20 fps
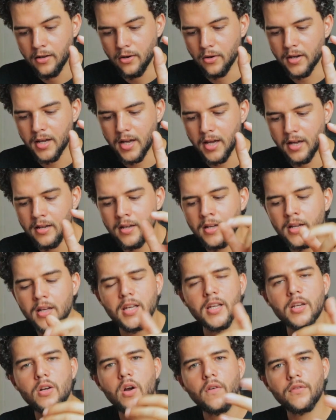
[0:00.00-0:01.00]
okay?
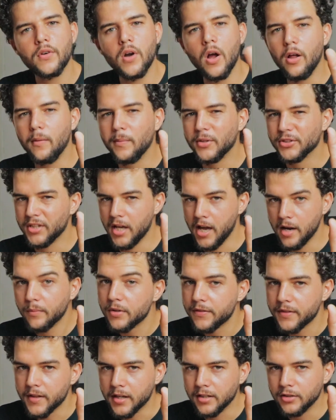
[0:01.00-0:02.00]
It covers almost
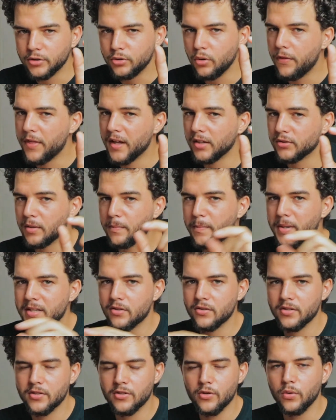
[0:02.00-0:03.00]
everything. 2,000
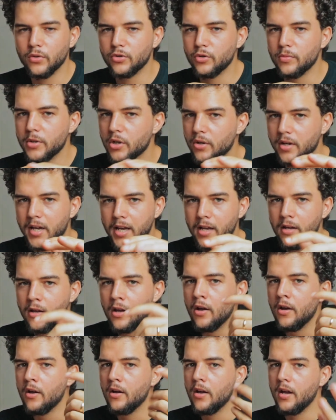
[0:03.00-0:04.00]
pesos is going to be okay,
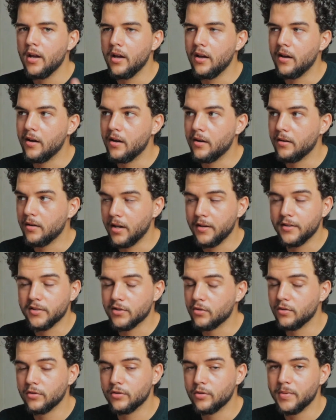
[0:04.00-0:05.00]
and
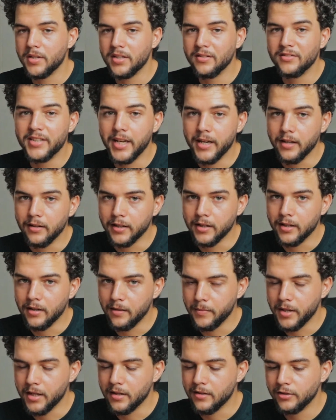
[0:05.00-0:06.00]
it's going to be daily. I
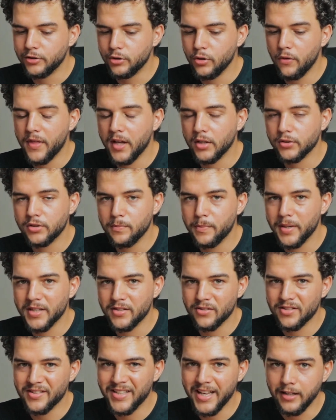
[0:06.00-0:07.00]
mean, 2,000
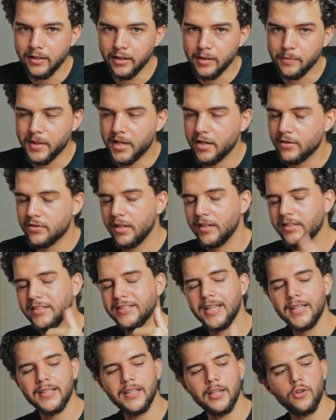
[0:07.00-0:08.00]
pesos daily, because let's
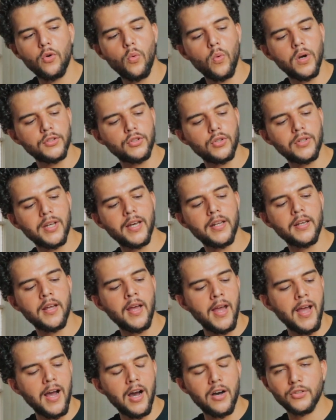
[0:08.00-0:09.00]
say that you want to get
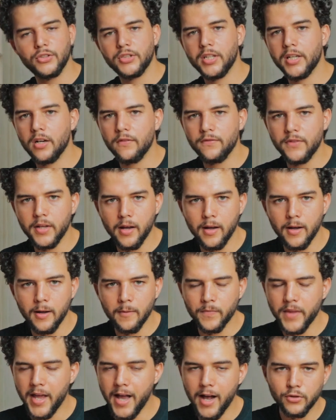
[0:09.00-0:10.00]
outside of the
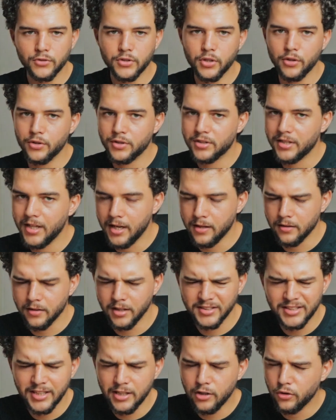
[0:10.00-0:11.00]
house that you're staying.
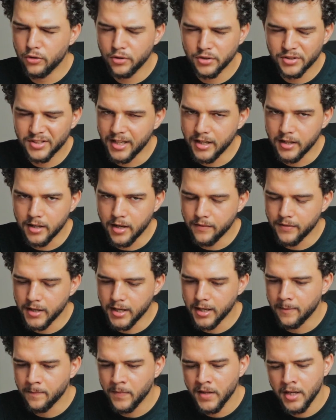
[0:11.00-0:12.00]
Let's say that you're staying in
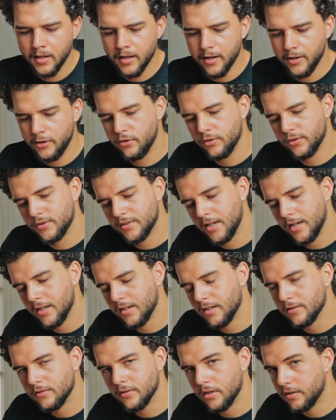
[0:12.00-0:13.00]
Havana, and you're
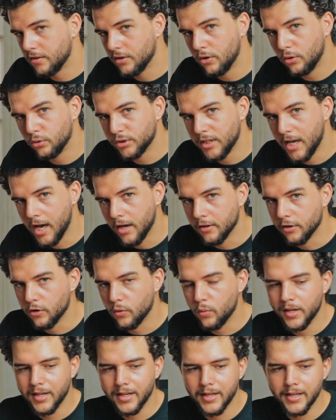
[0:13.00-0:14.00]
staying in the old town. You
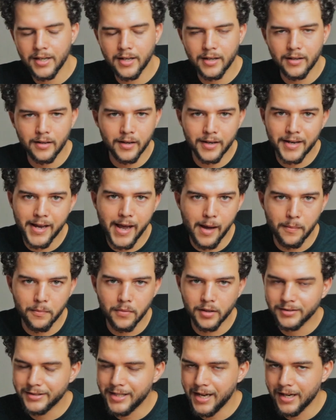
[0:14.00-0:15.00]
want to get a cab,
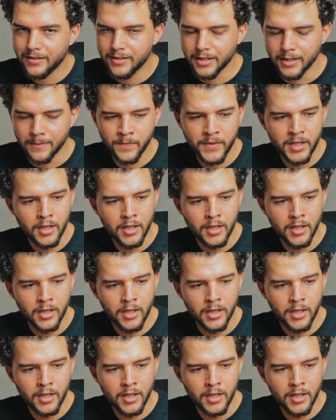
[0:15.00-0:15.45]
a taxi,